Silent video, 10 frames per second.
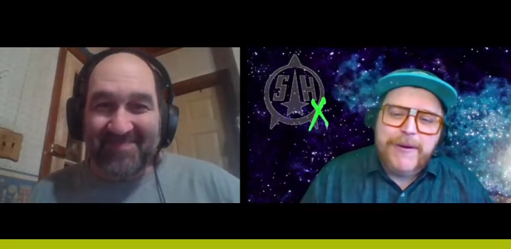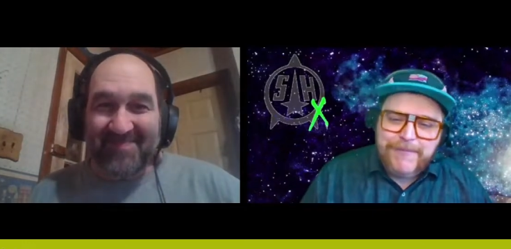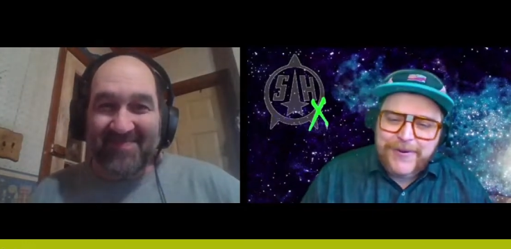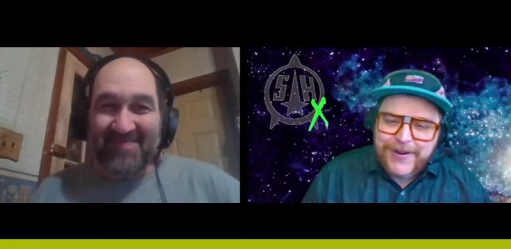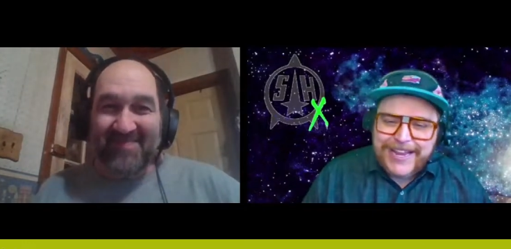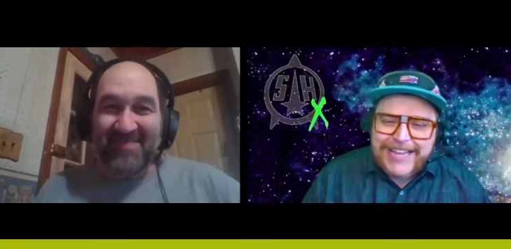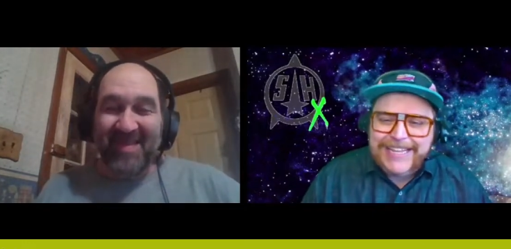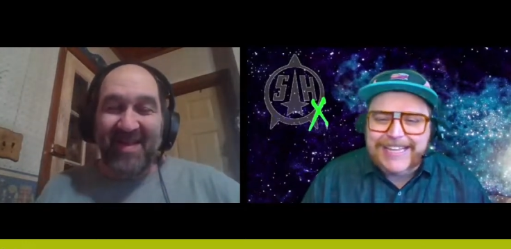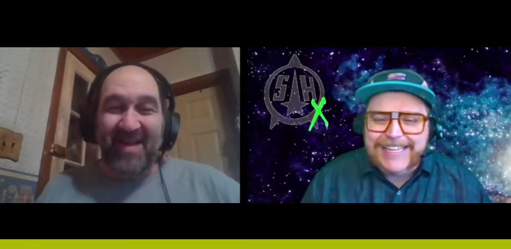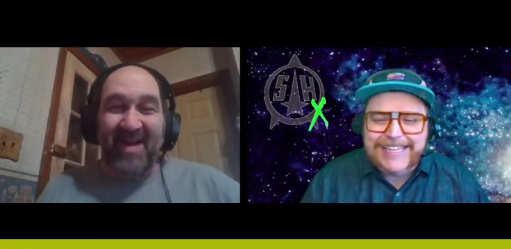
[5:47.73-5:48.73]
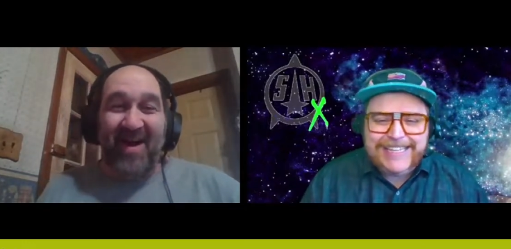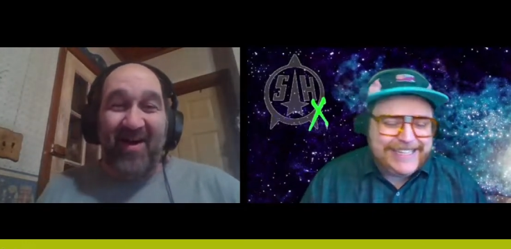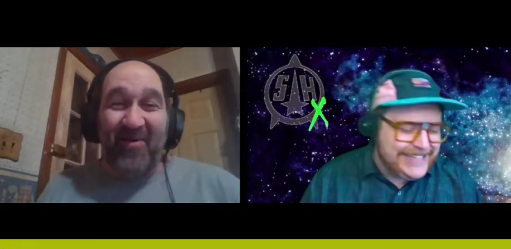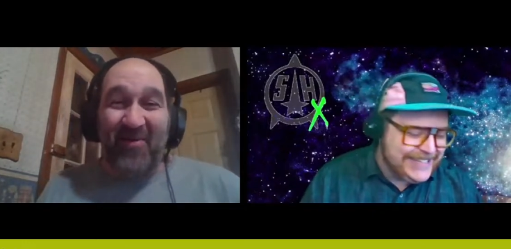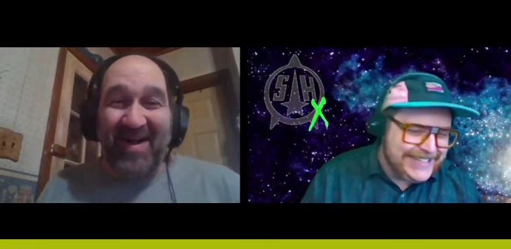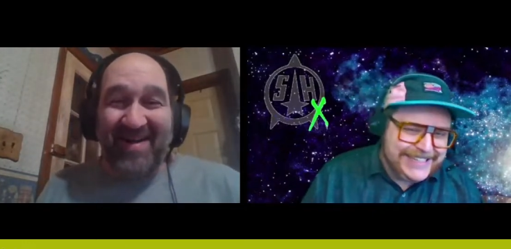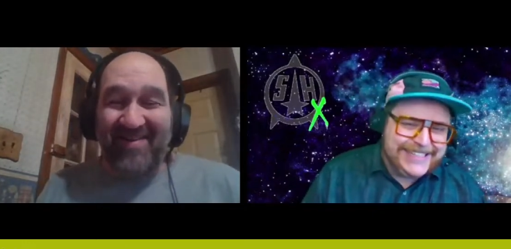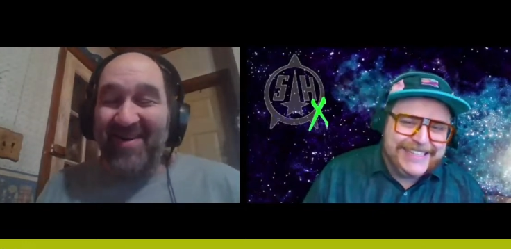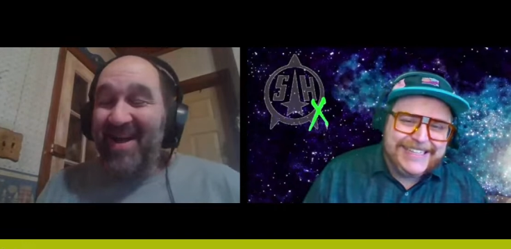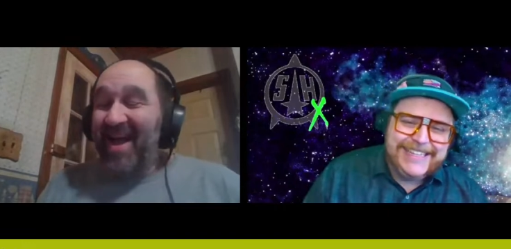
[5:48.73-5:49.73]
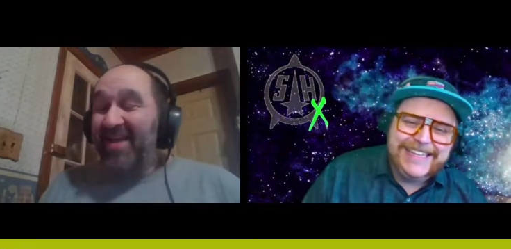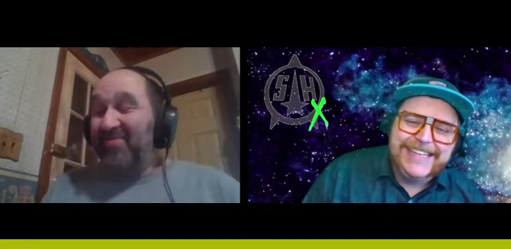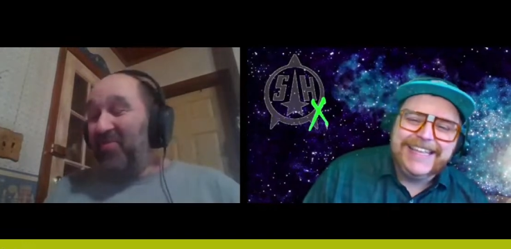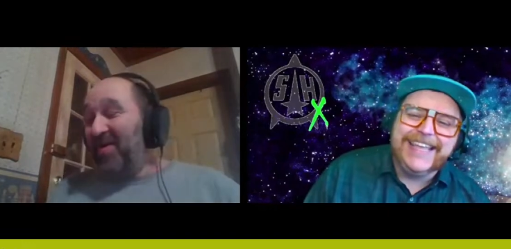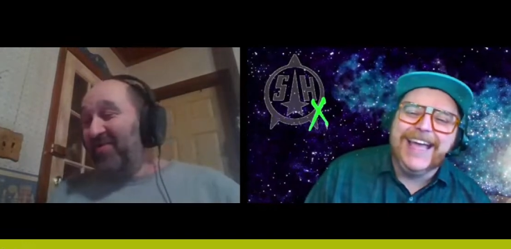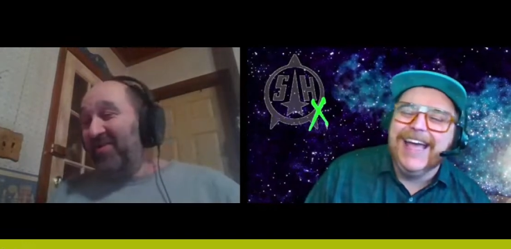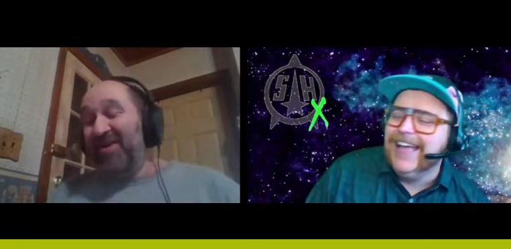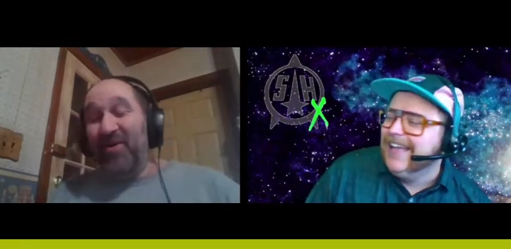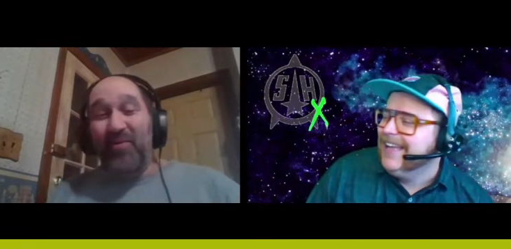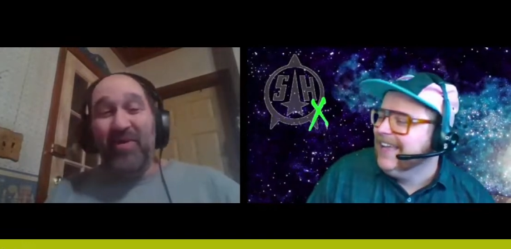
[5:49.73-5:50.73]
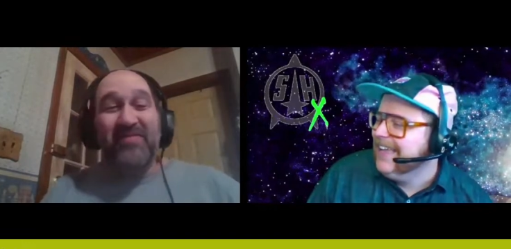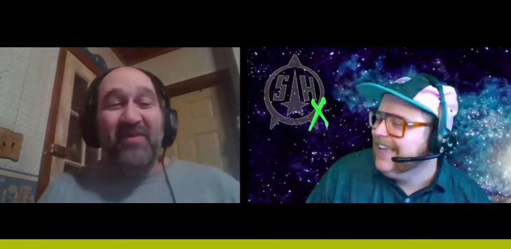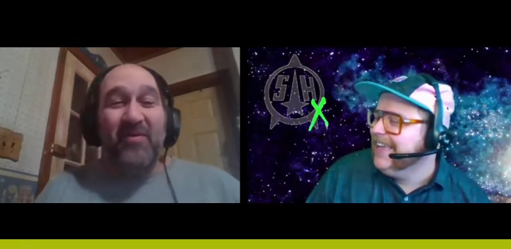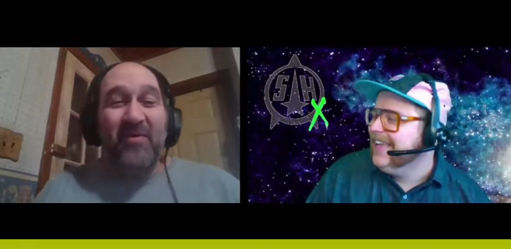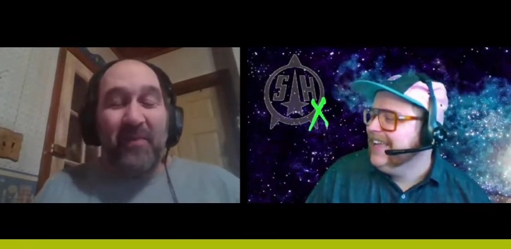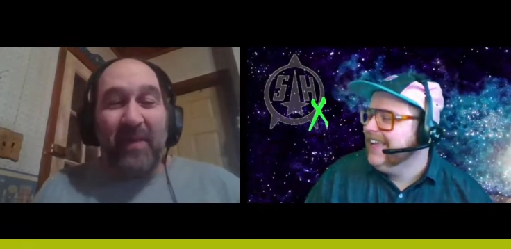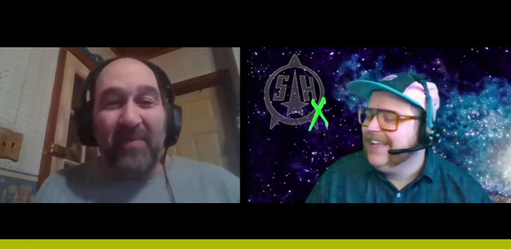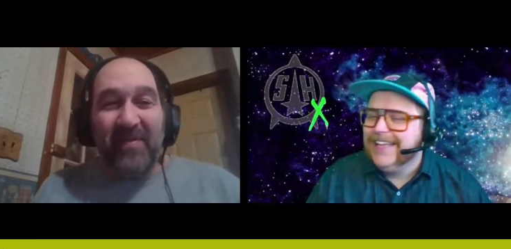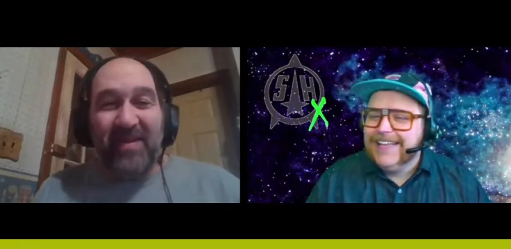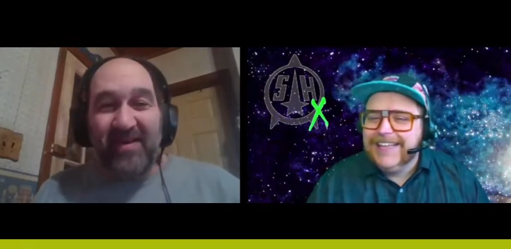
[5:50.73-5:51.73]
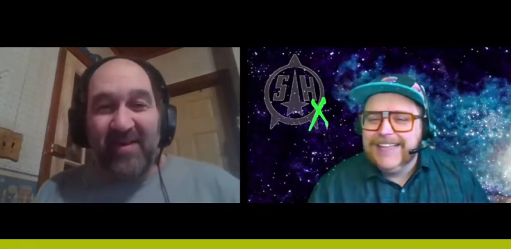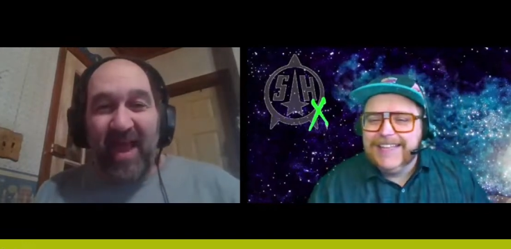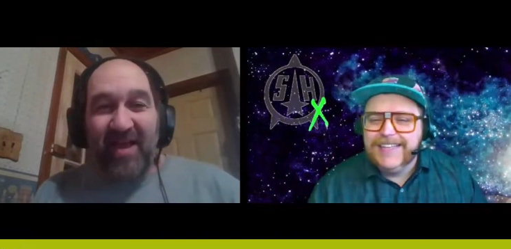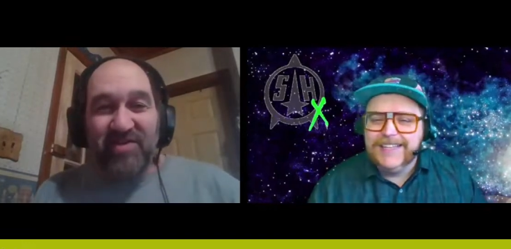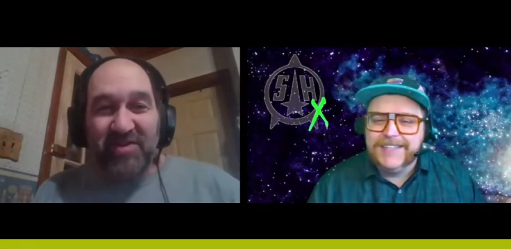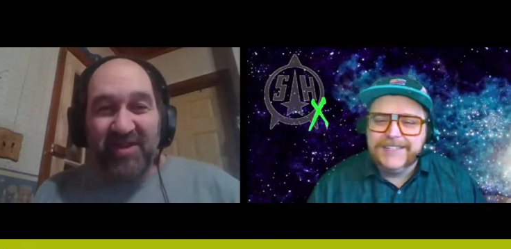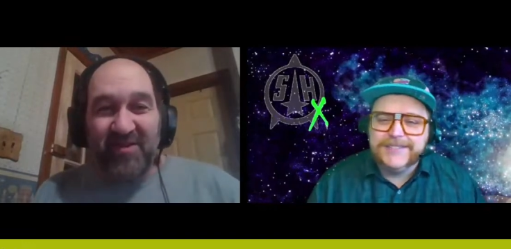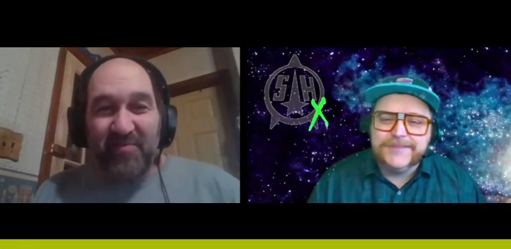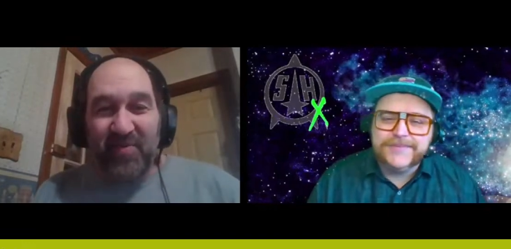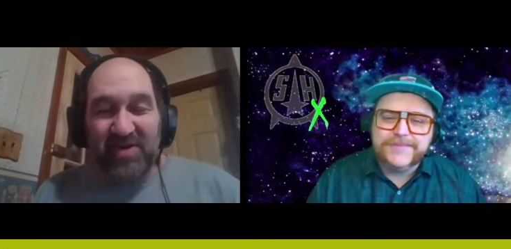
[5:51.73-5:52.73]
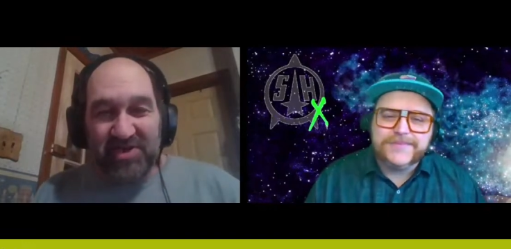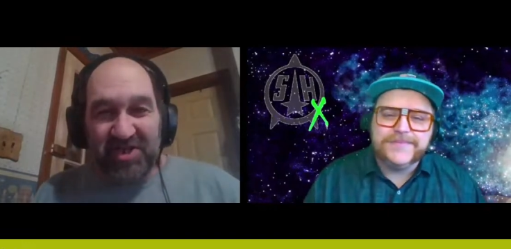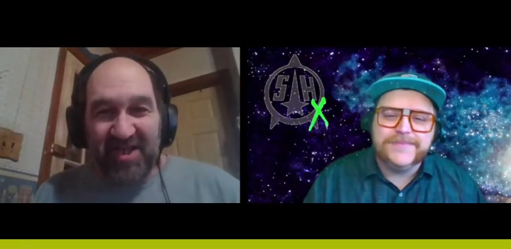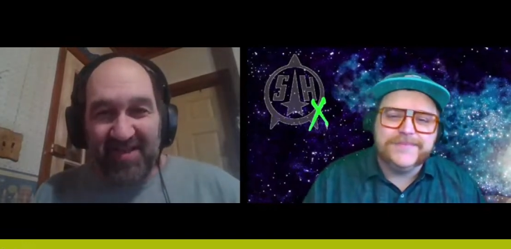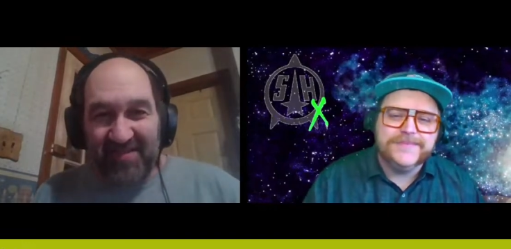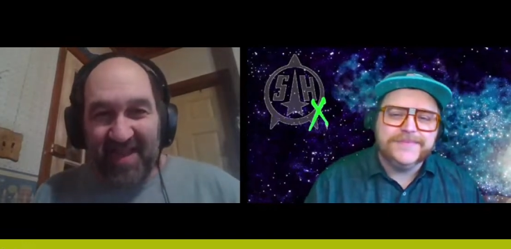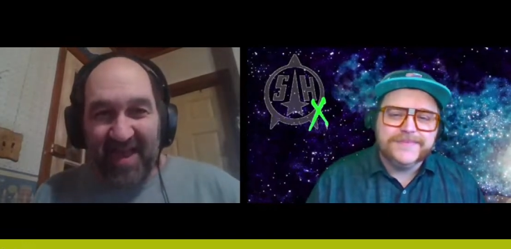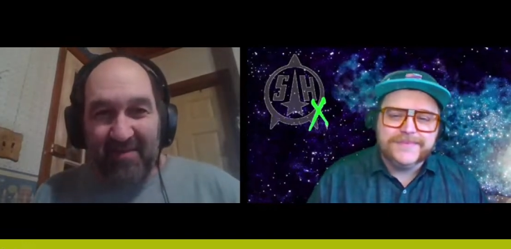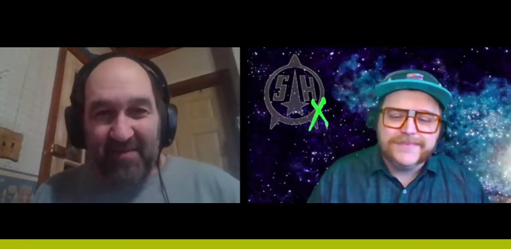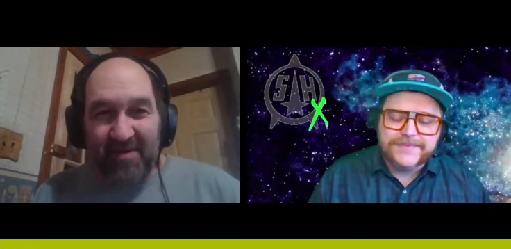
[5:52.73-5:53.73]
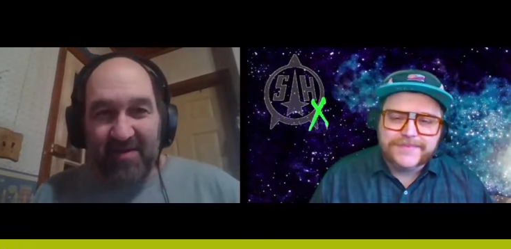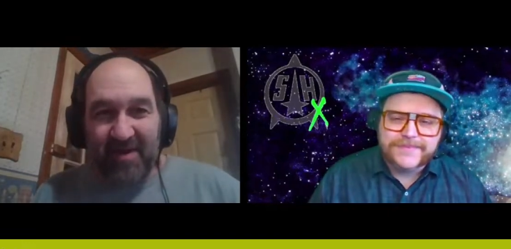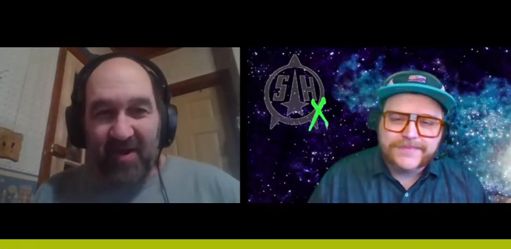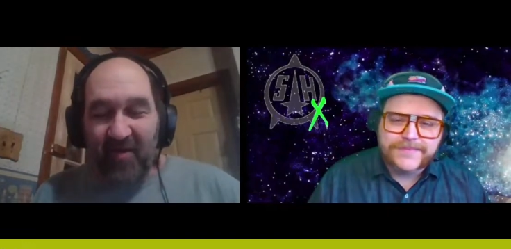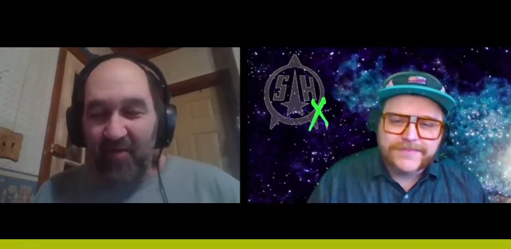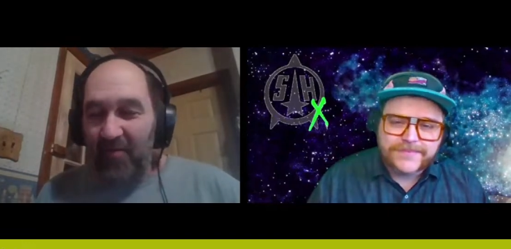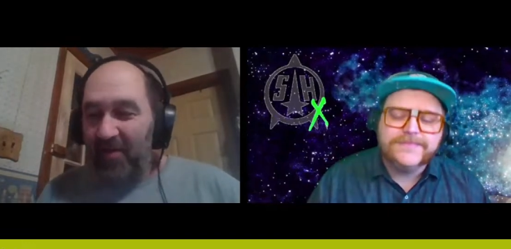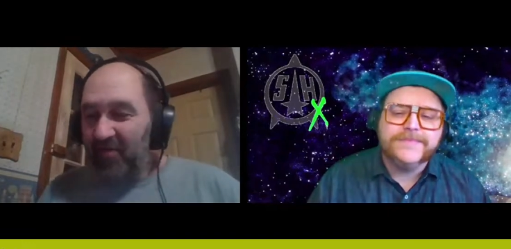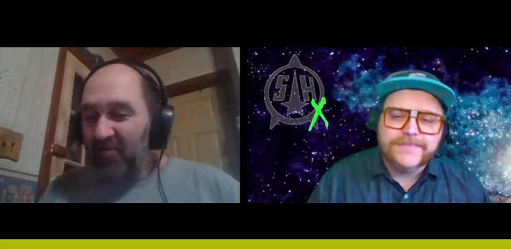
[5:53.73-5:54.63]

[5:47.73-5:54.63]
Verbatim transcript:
Speaker 1: one point.
Speaker 2: oh wow! Well, you know what though, people can actually appreciate that. You know,